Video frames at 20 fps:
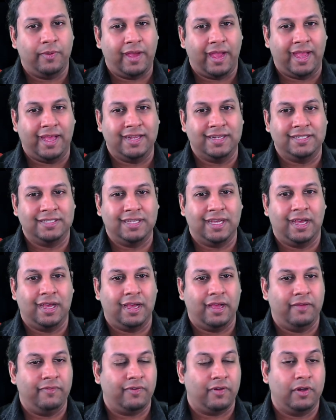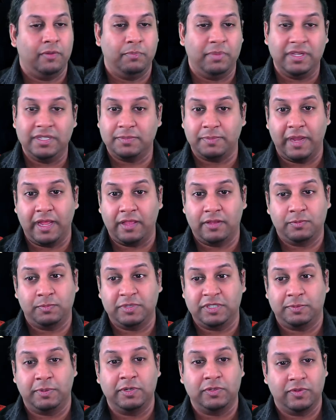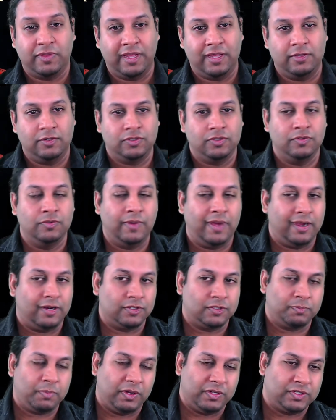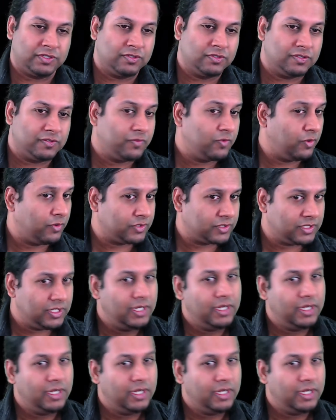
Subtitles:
and a very big special thank you to our sponsors, of course,